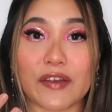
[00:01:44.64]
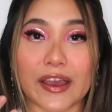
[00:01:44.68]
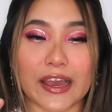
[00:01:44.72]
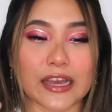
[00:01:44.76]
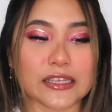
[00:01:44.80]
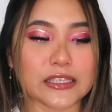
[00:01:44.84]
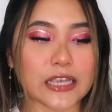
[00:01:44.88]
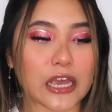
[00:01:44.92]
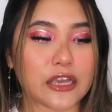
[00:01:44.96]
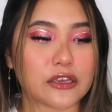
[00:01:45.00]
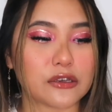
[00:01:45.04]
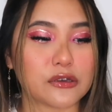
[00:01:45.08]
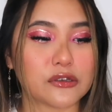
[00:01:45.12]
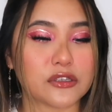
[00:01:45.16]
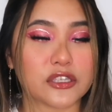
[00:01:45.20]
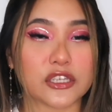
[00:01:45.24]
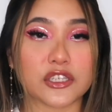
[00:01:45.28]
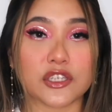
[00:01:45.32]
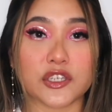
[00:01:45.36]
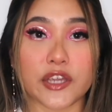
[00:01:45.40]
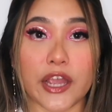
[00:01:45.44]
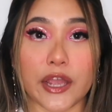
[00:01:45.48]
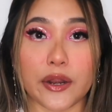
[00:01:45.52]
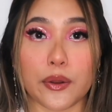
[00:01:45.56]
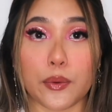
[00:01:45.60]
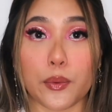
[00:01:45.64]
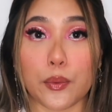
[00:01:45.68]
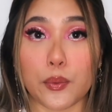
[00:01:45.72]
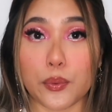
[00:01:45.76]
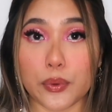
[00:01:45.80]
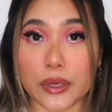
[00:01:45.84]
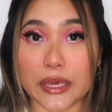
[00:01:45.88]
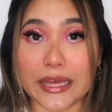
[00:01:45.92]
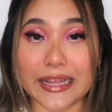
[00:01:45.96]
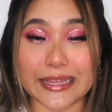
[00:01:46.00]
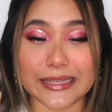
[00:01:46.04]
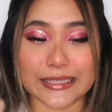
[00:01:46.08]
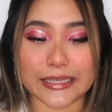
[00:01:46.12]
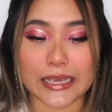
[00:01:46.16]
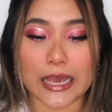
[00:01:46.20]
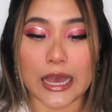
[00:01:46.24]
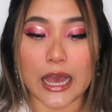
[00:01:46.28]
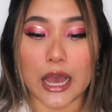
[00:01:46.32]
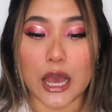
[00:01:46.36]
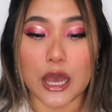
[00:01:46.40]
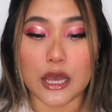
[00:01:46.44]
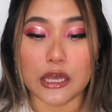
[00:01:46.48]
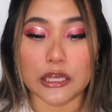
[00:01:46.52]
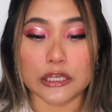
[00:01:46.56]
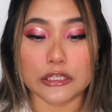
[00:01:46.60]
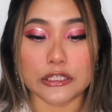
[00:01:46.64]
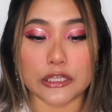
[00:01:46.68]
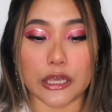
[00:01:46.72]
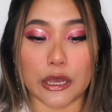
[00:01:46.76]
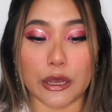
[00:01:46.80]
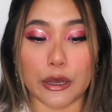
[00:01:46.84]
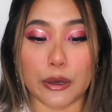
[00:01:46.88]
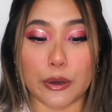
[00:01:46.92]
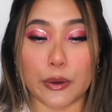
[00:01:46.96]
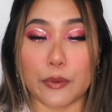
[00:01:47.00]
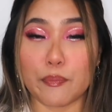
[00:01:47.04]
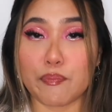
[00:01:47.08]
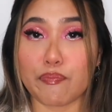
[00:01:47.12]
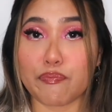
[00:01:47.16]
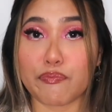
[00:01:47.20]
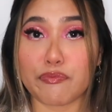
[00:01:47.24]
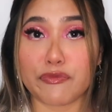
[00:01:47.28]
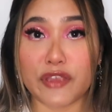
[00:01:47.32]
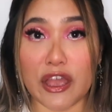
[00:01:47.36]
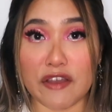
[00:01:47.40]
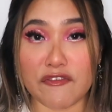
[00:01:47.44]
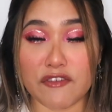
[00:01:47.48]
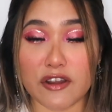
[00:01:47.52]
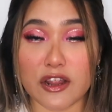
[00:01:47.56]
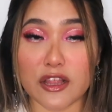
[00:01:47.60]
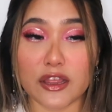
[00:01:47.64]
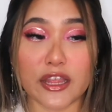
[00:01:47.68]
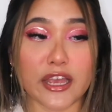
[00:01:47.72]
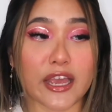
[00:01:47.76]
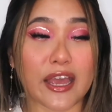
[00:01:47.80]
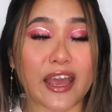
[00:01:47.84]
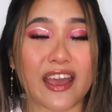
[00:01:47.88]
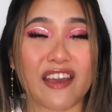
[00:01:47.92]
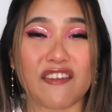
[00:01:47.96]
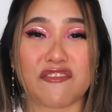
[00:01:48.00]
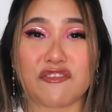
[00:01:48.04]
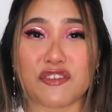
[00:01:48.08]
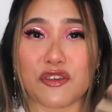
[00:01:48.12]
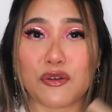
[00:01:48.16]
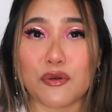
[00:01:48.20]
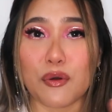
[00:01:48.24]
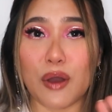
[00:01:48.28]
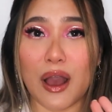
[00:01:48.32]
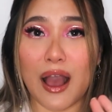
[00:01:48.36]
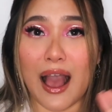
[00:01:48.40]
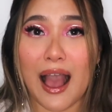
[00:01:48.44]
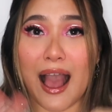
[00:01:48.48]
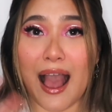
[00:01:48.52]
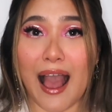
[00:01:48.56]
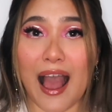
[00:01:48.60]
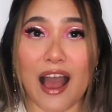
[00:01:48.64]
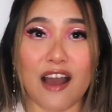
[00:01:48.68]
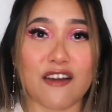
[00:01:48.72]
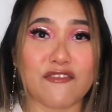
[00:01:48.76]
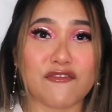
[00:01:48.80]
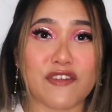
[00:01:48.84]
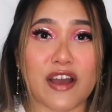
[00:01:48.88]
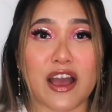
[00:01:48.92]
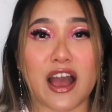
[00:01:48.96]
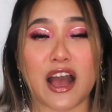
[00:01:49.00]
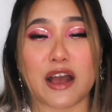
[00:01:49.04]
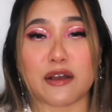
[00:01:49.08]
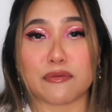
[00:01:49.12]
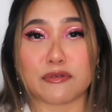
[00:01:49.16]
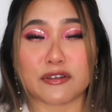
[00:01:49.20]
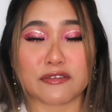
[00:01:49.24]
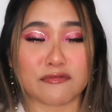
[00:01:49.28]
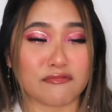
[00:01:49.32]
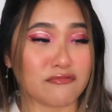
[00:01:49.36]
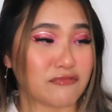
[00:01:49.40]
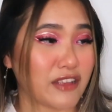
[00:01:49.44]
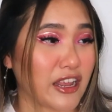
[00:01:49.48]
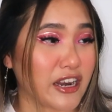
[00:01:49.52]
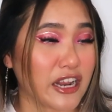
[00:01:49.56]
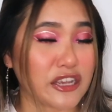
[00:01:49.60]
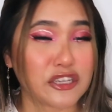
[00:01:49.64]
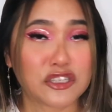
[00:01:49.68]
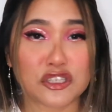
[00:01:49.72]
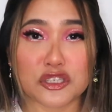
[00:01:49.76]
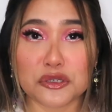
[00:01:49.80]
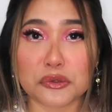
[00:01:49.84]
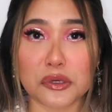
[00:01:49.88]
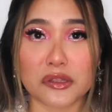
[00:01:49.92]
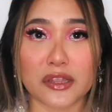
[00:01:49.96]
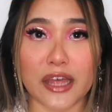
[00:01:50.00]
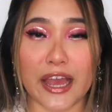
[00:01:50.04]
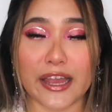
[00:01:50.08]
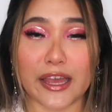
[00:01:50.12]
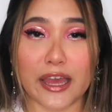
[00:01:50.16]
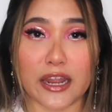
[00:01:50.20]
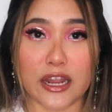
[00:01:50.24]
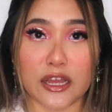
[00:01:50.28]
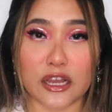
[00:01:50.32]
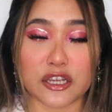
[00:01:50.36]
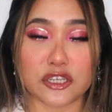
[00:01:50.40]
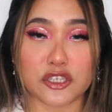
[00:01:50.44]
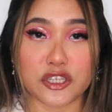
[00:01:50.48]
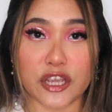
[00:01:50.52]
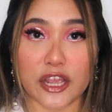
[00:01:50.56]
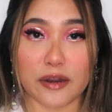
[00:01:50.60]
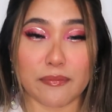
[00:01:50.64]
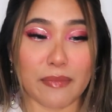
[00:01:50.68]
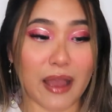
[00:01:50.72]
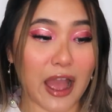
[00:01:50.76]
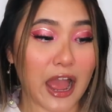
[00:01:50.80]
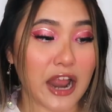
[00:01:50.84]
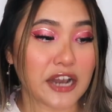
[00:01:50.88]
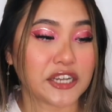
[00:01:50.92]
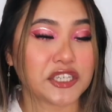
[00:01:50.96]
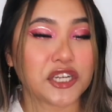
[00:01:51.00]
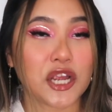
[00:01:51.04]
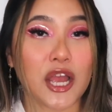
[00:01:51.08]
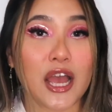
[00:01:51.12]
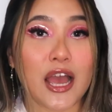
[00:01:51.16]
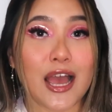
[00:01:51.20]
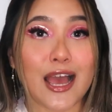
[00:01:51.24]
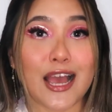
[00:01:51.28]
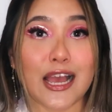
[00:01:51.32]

face I use the shade Wheat. So definitely if you have an issue with like getting a shade match,